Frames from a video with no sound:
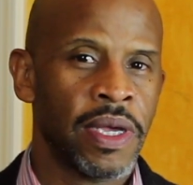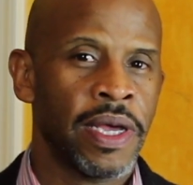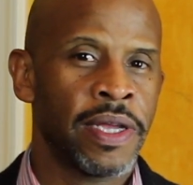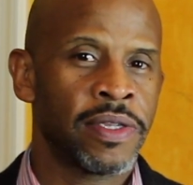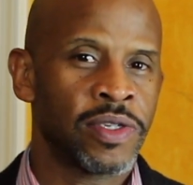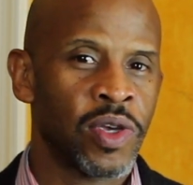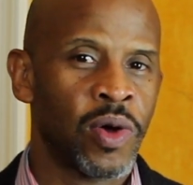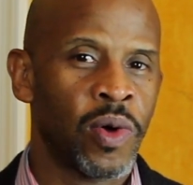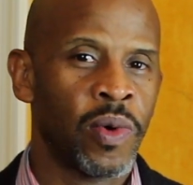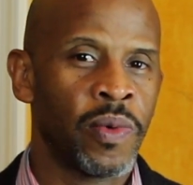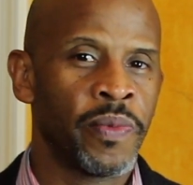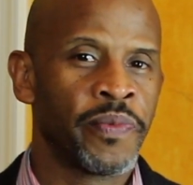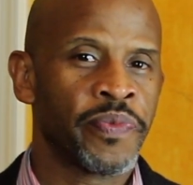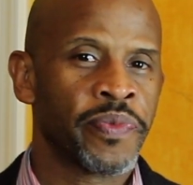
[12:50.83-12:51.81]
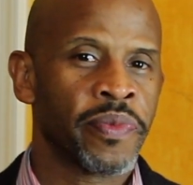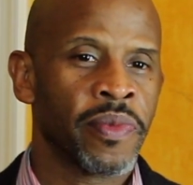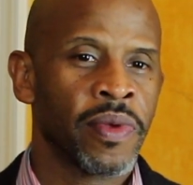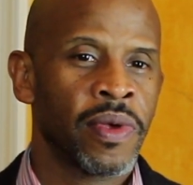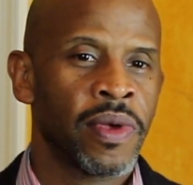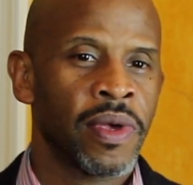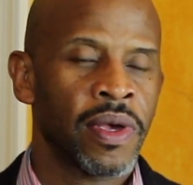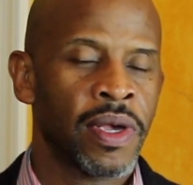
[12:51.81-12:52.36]
And so
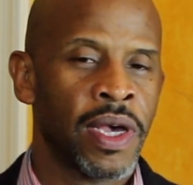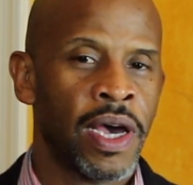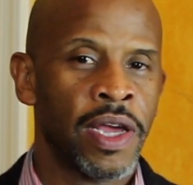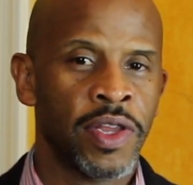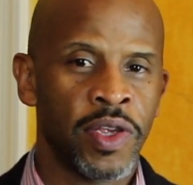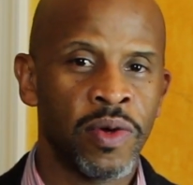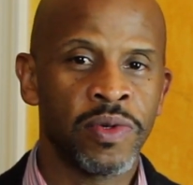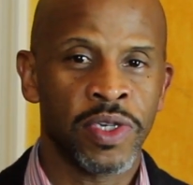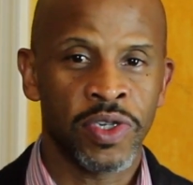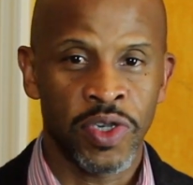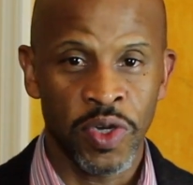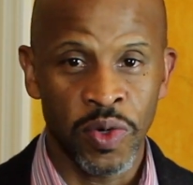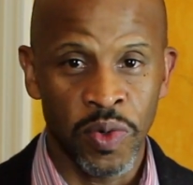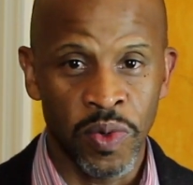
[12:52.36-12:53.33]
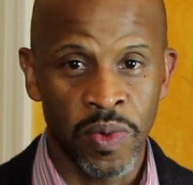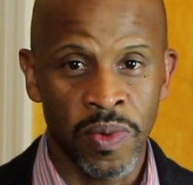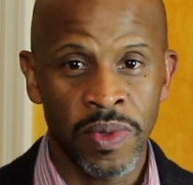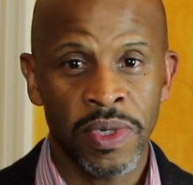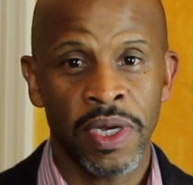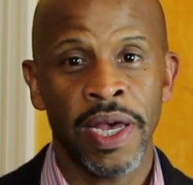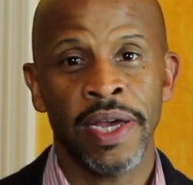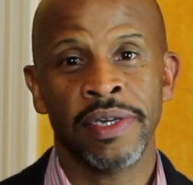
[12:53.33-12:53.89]
God uses you
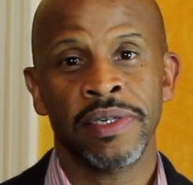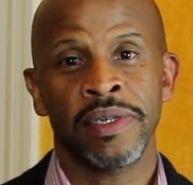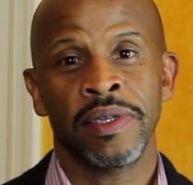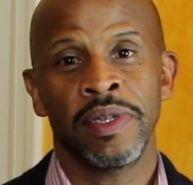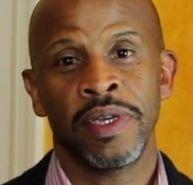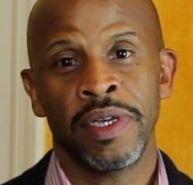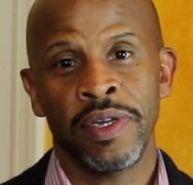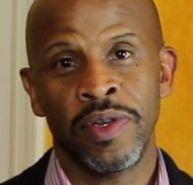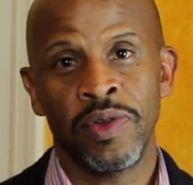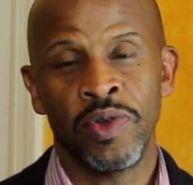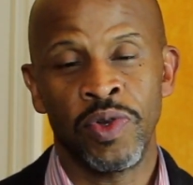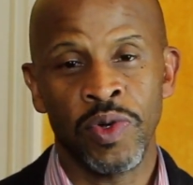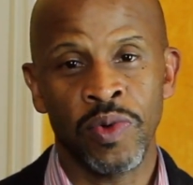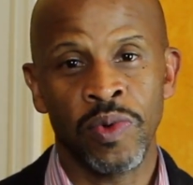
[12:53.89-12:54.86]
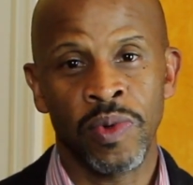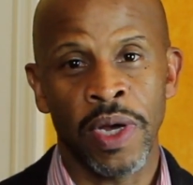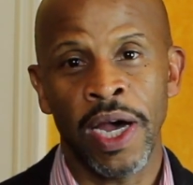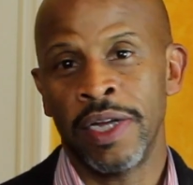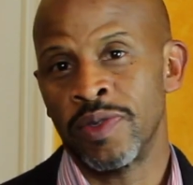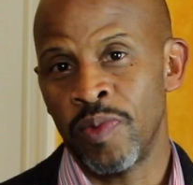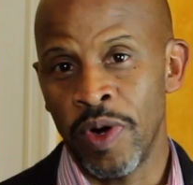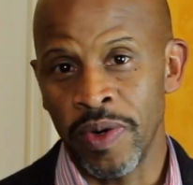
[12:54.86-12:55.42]
to actually do
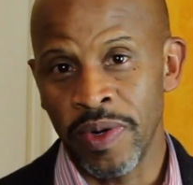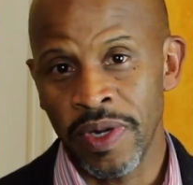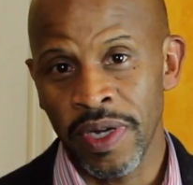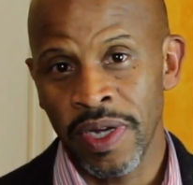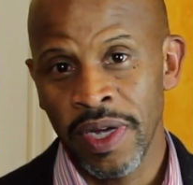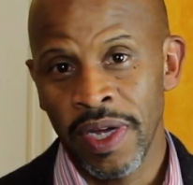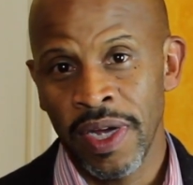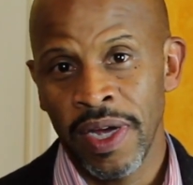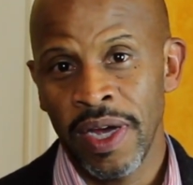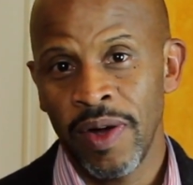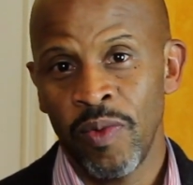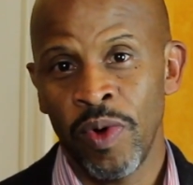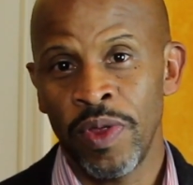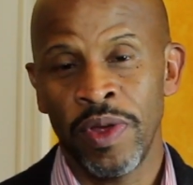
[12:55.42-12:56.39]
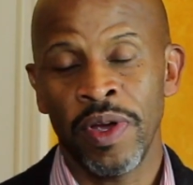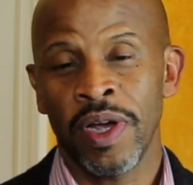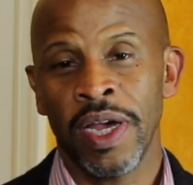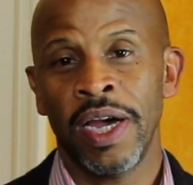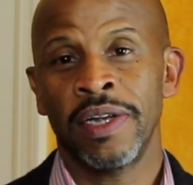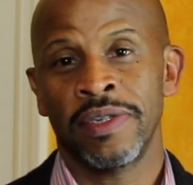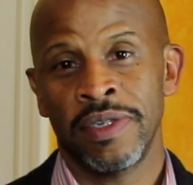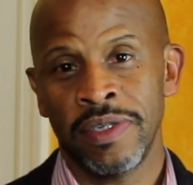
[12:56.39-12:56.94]
God's work, whether you're
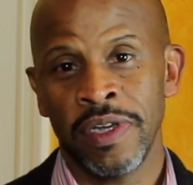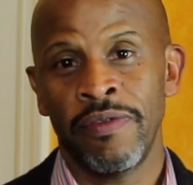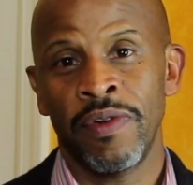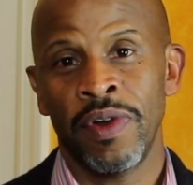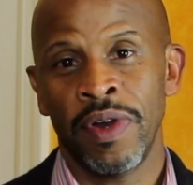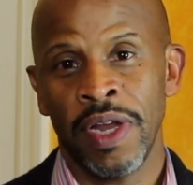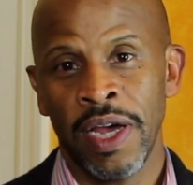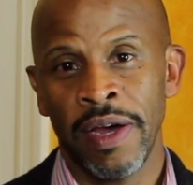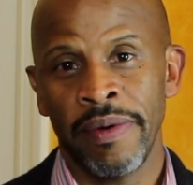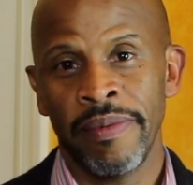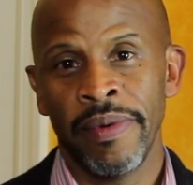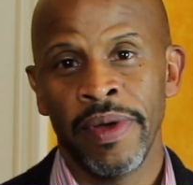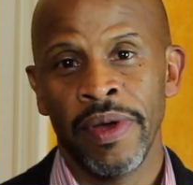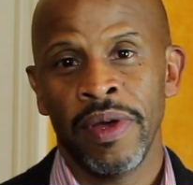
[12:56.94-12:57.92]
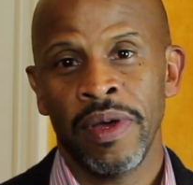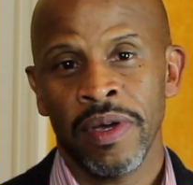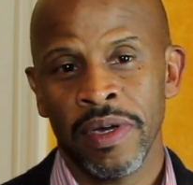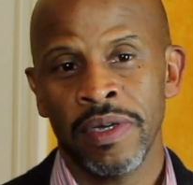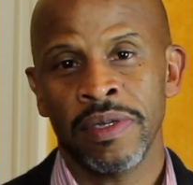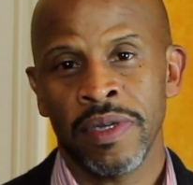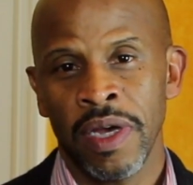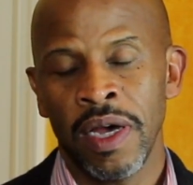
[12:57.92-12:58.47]
conscious of it or not,
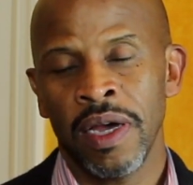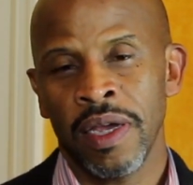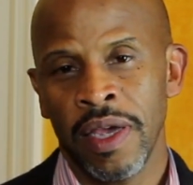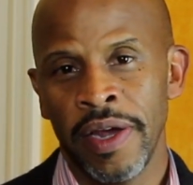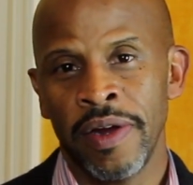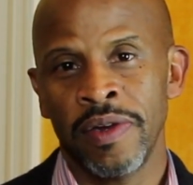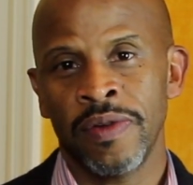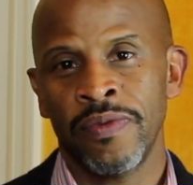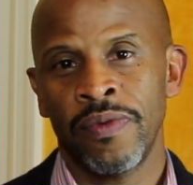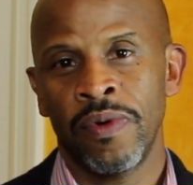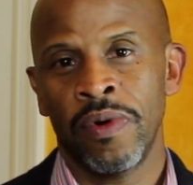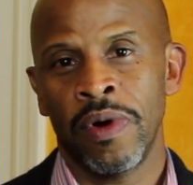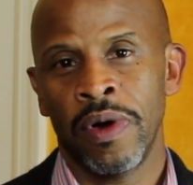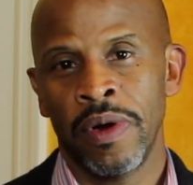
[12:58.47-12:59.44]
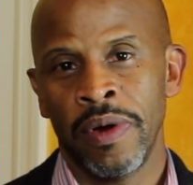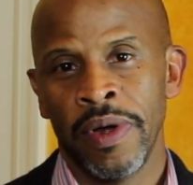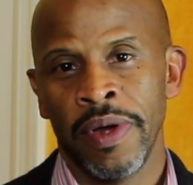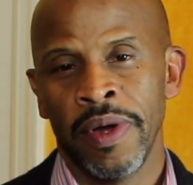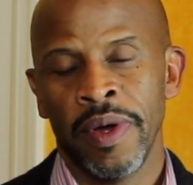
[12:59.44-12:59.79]
because God cares for